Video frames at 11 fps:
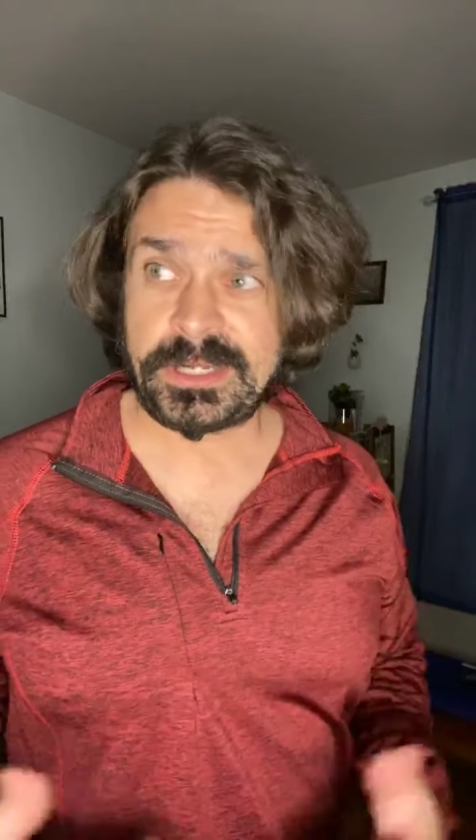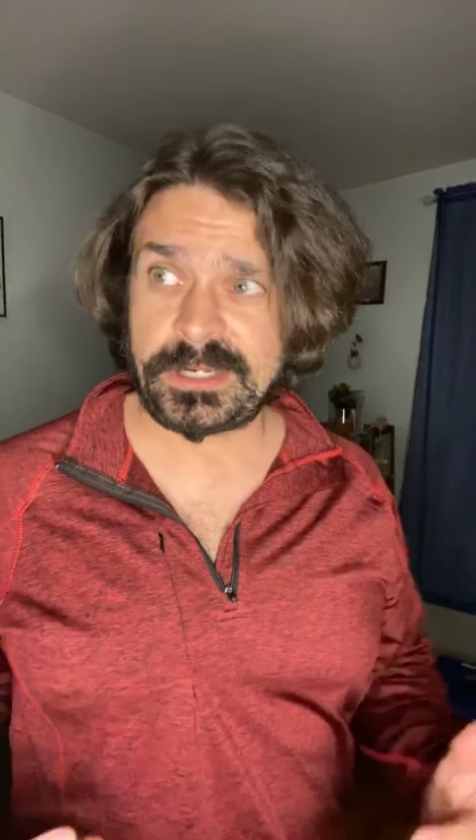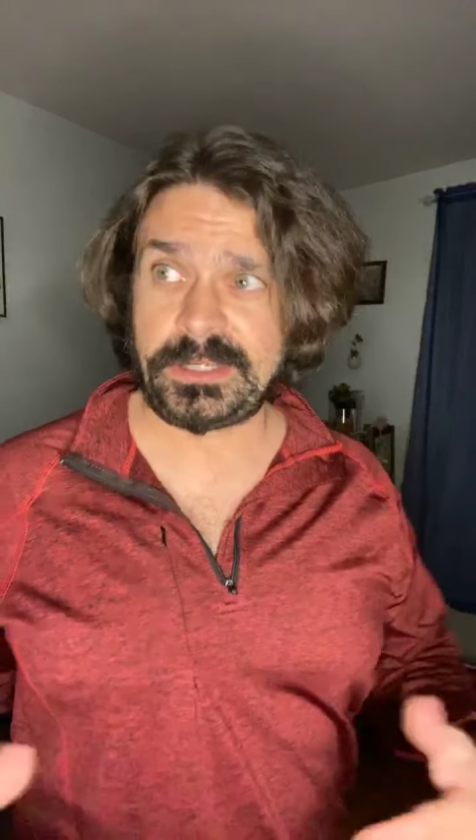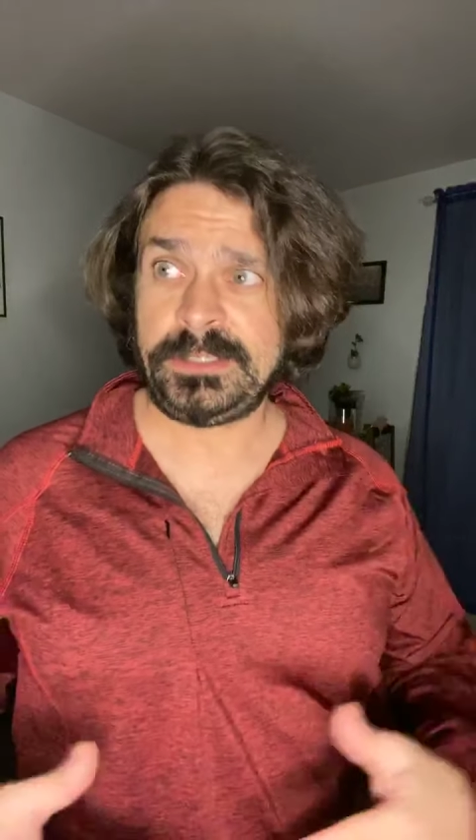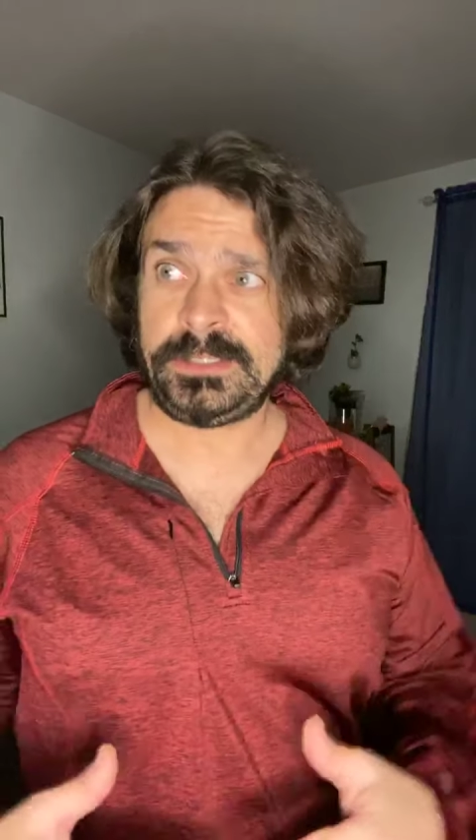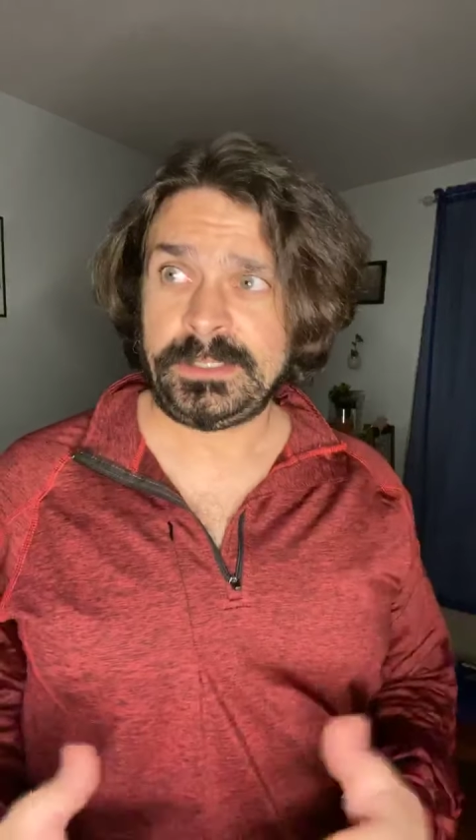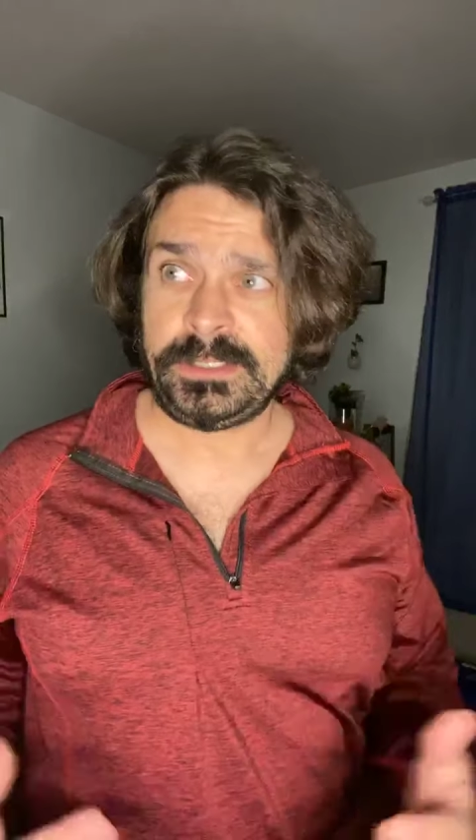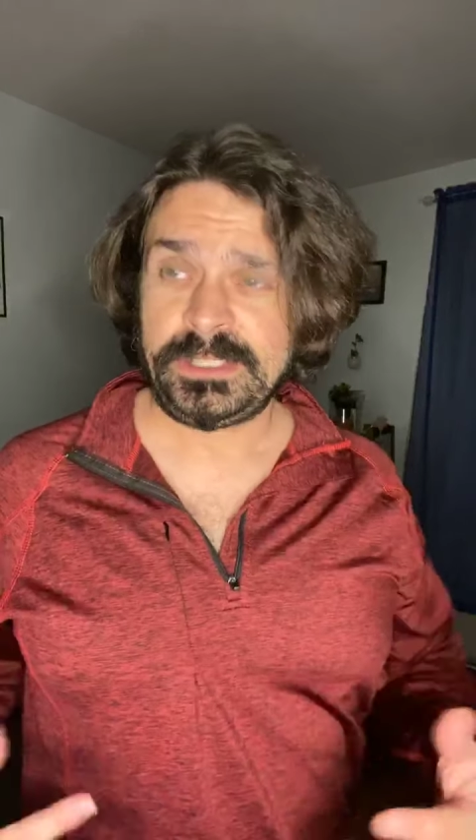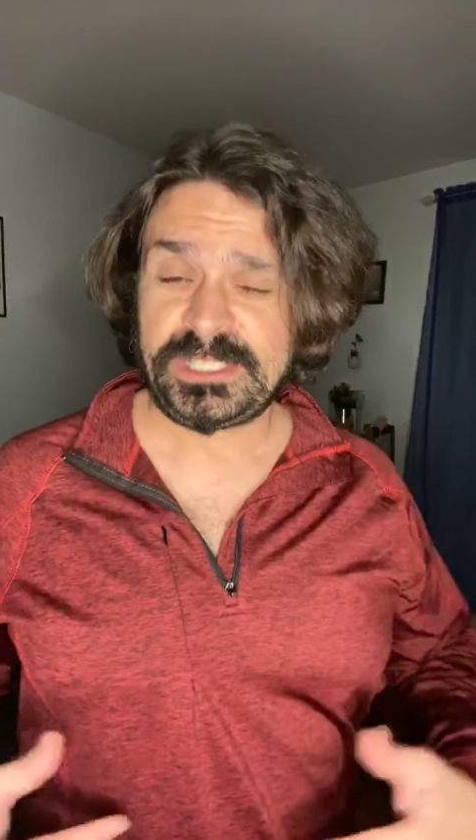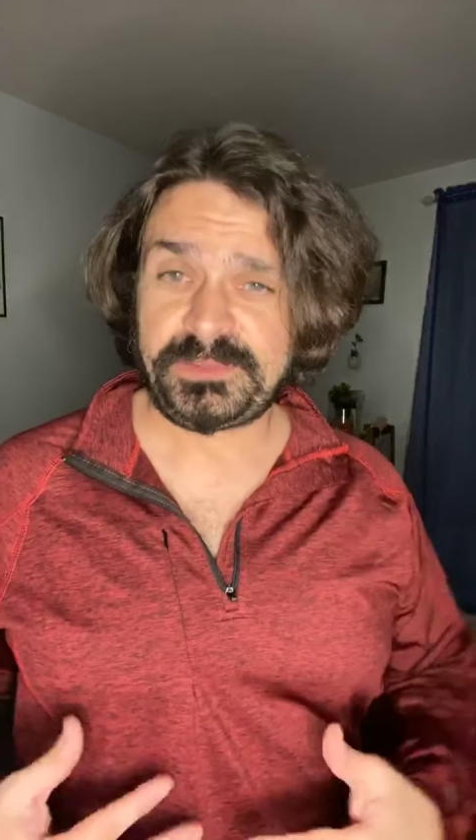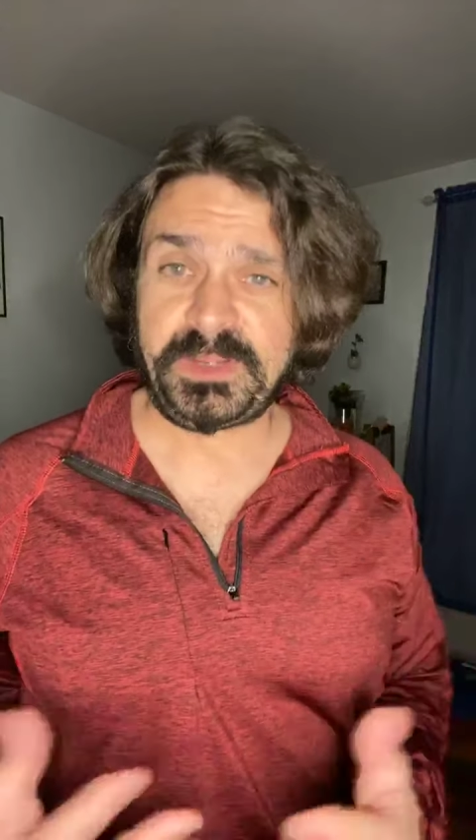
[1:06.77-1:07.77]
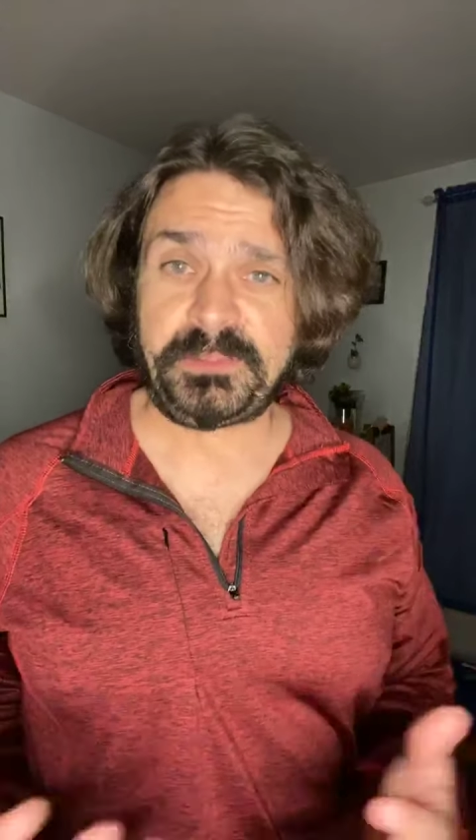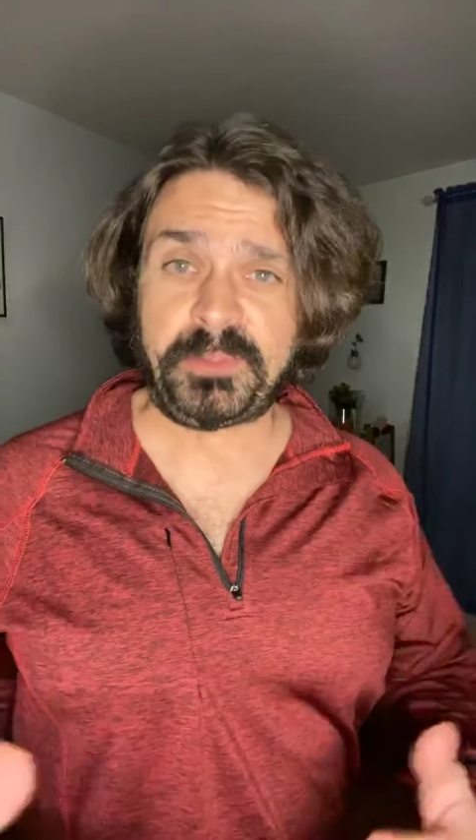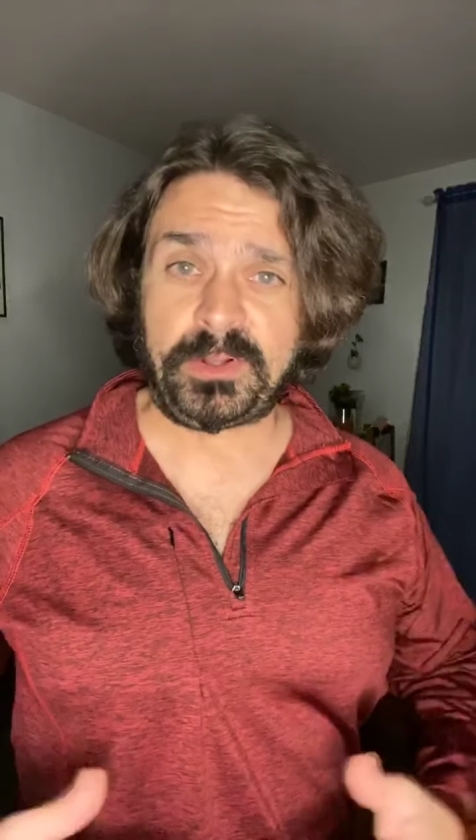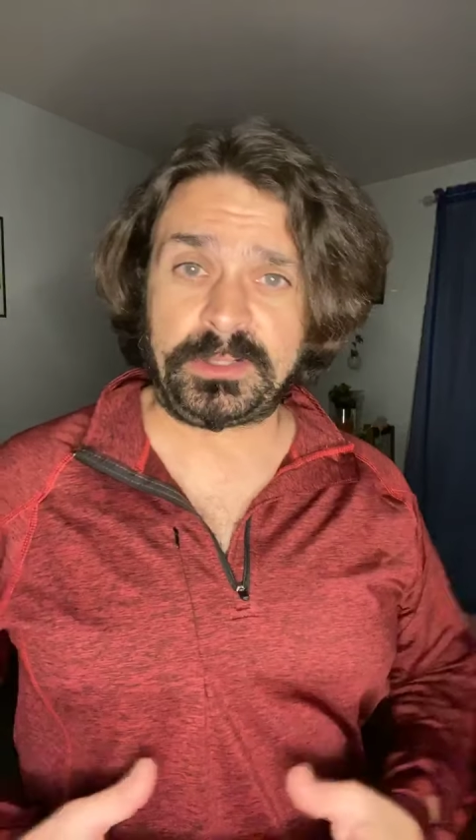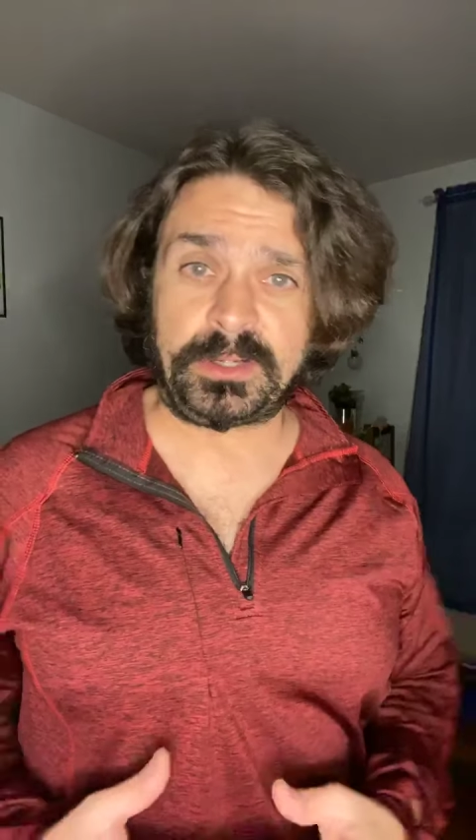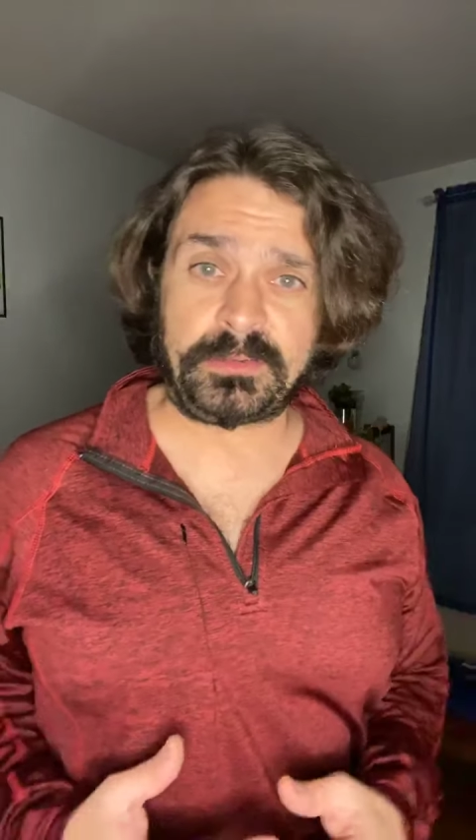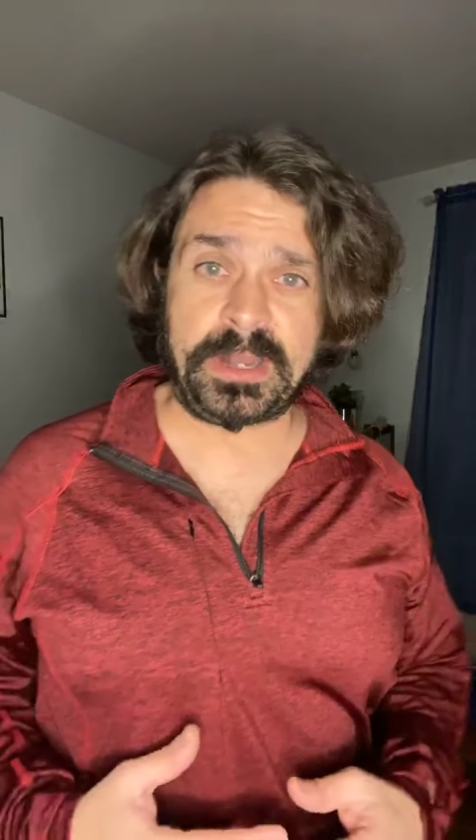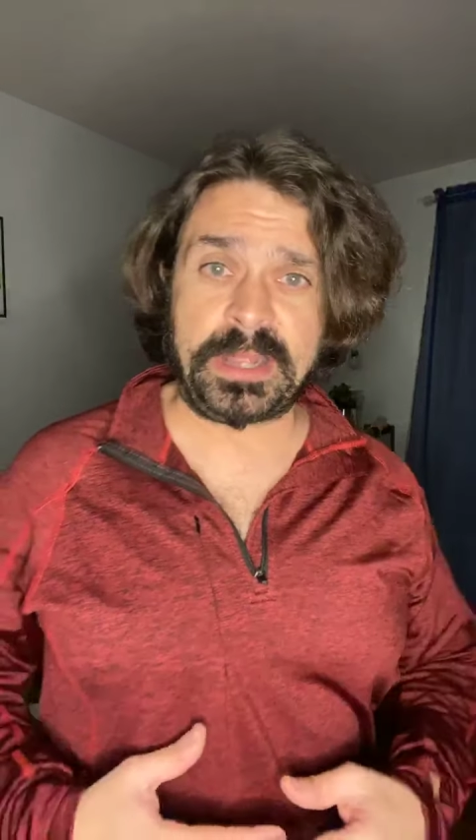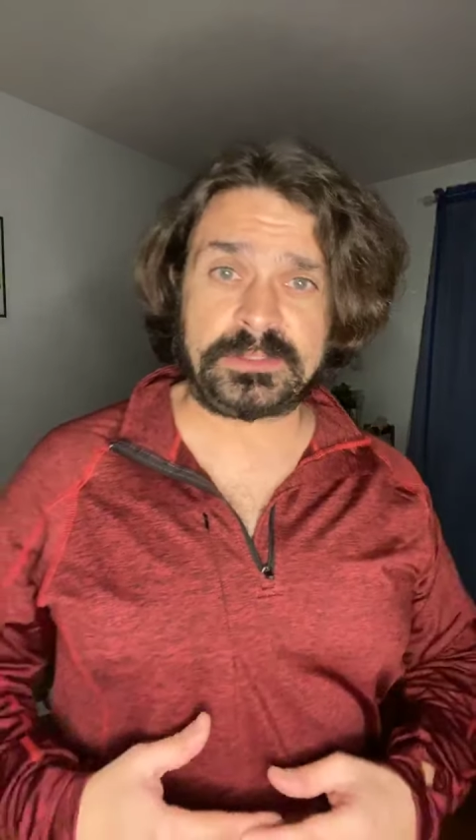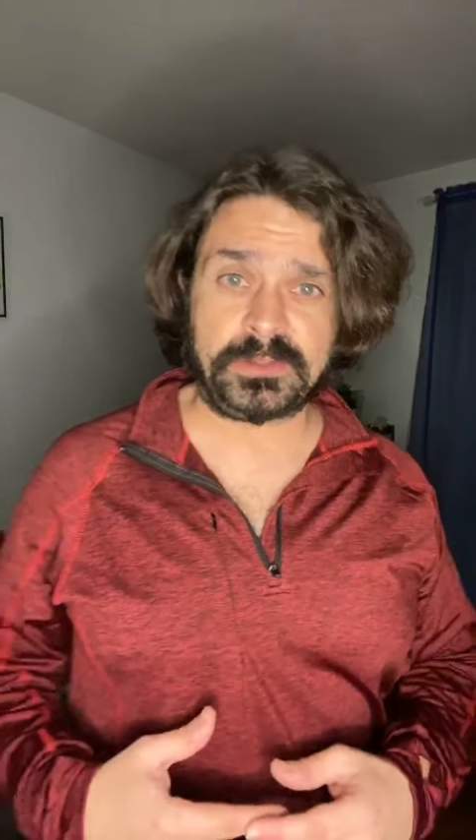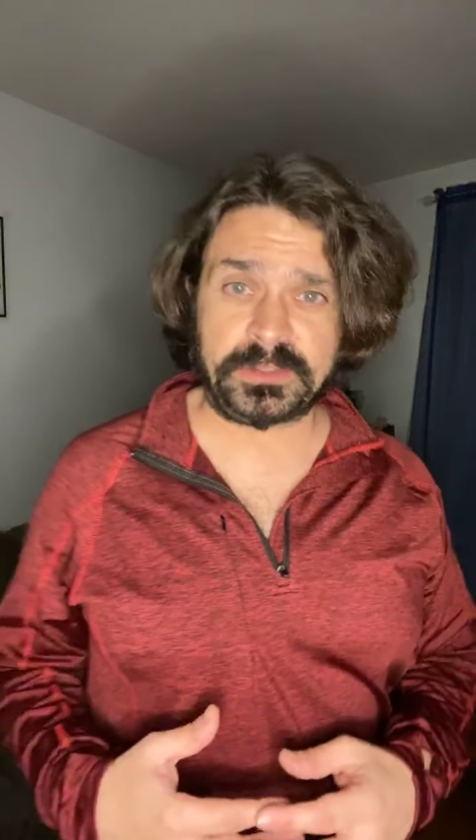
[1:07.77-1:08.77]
of spitballing around to